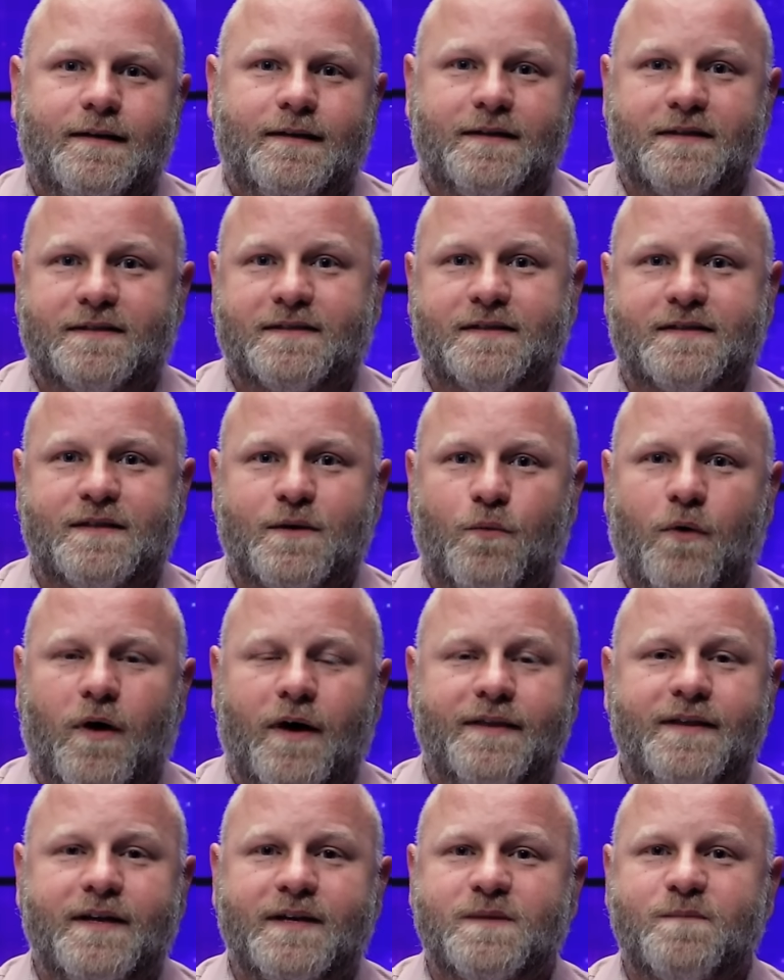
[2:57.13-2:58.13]
This is the
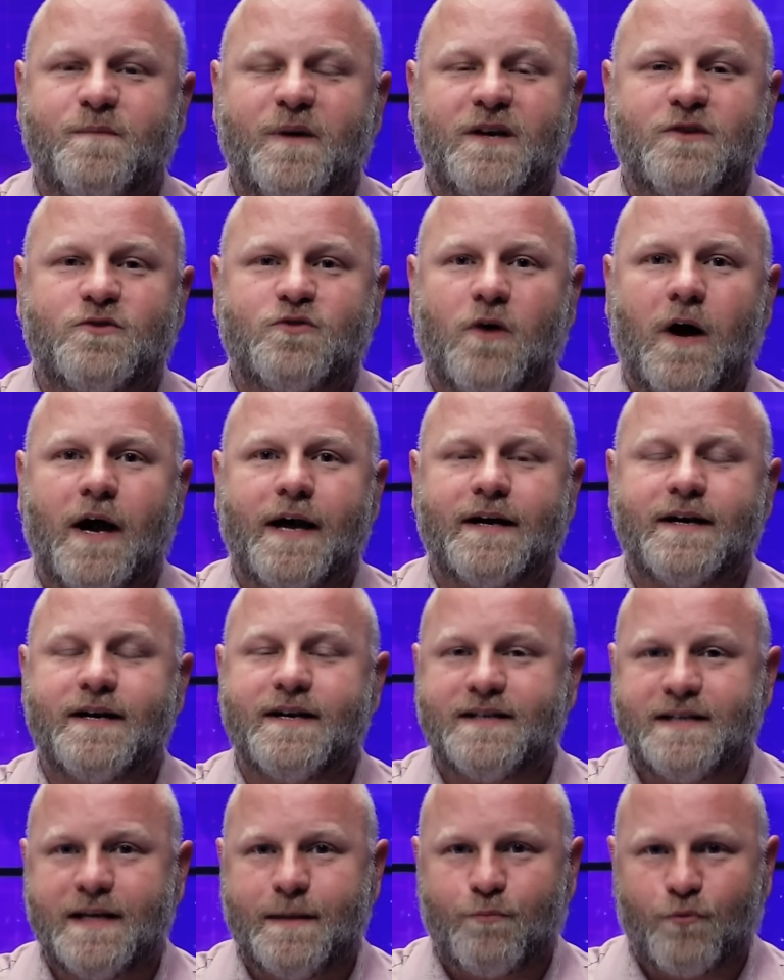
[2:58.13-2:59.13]
one that is being tried in a
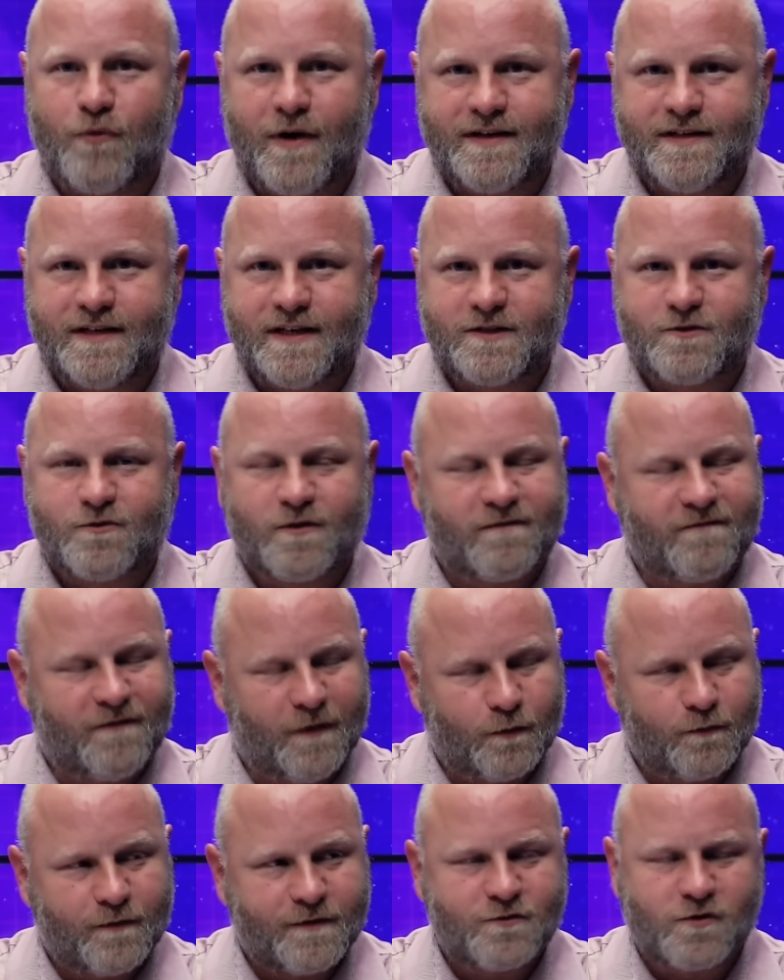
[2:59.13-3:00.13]
deep red district
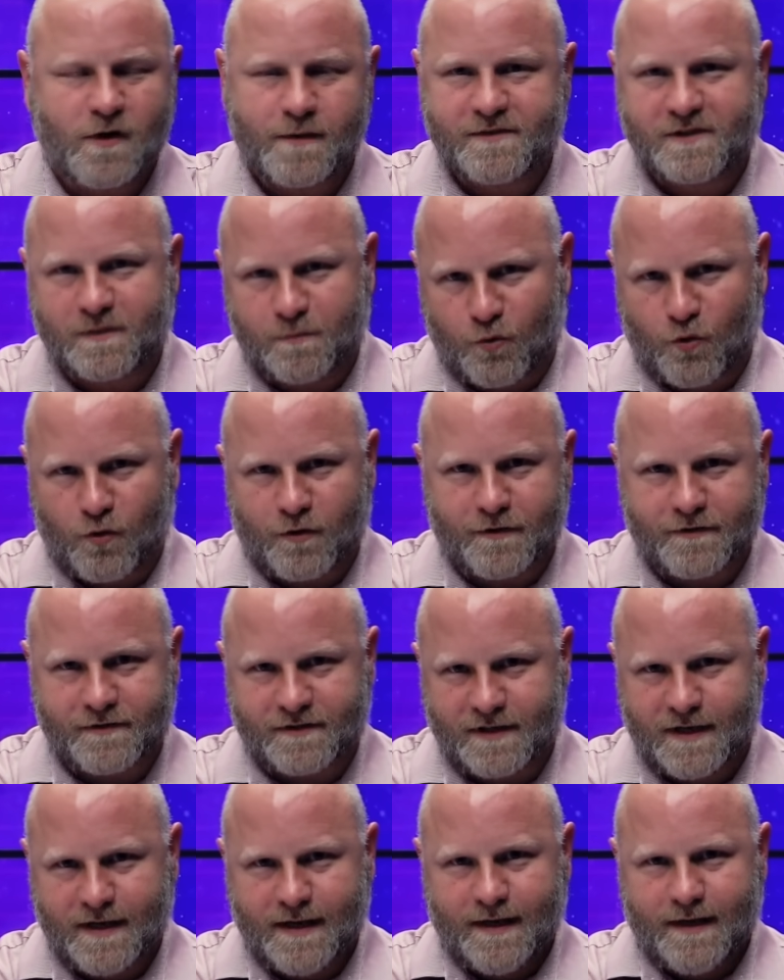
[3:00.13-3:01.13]
filled with Trump
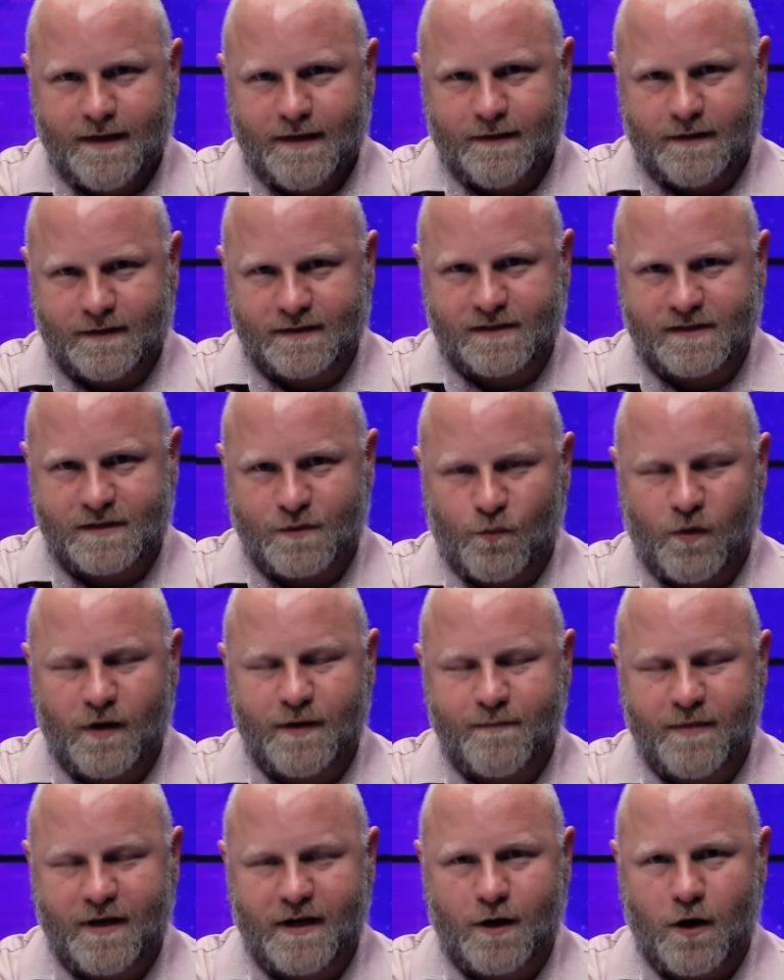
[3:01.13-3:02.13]
supporters. This is the
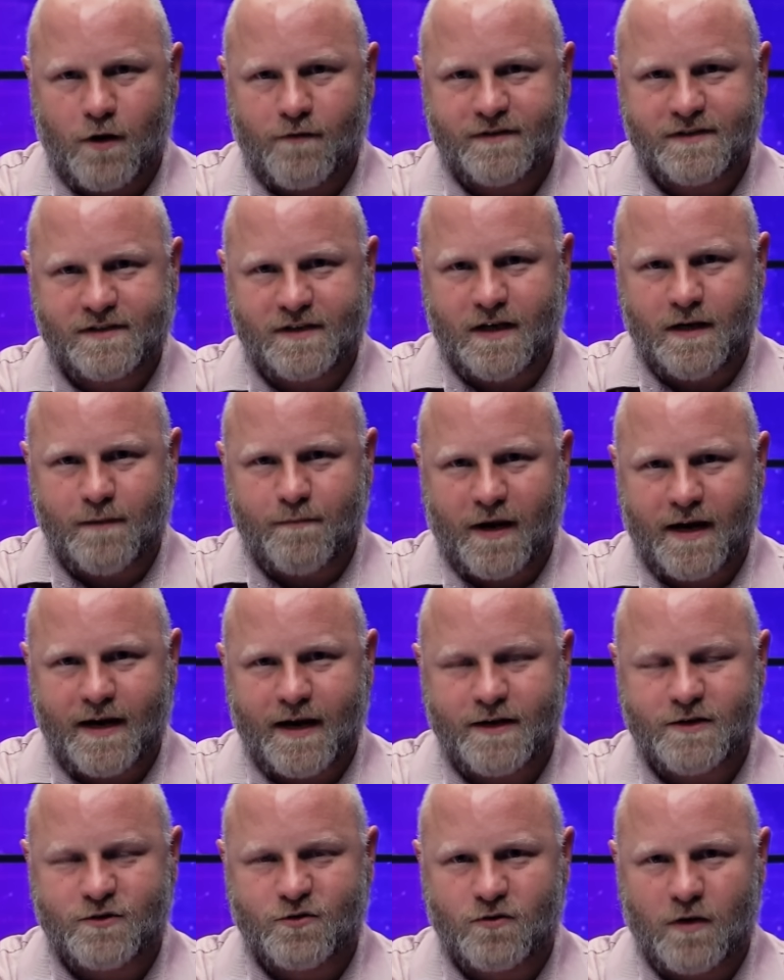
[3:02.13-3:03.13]
one being overseen by
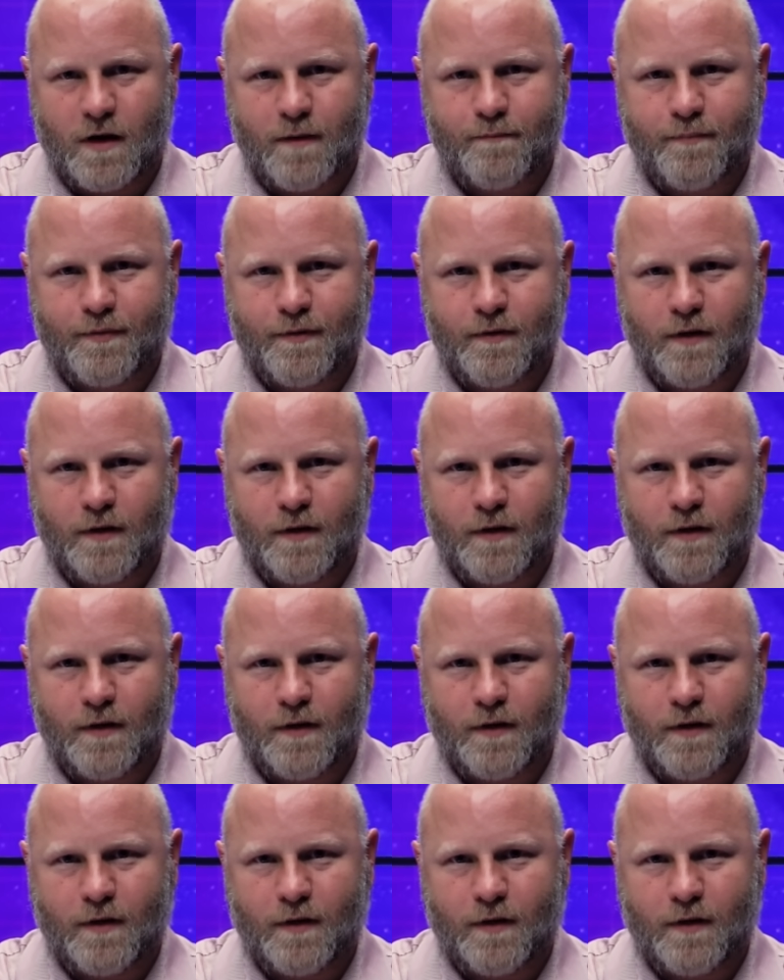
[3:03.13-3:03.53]
a Trump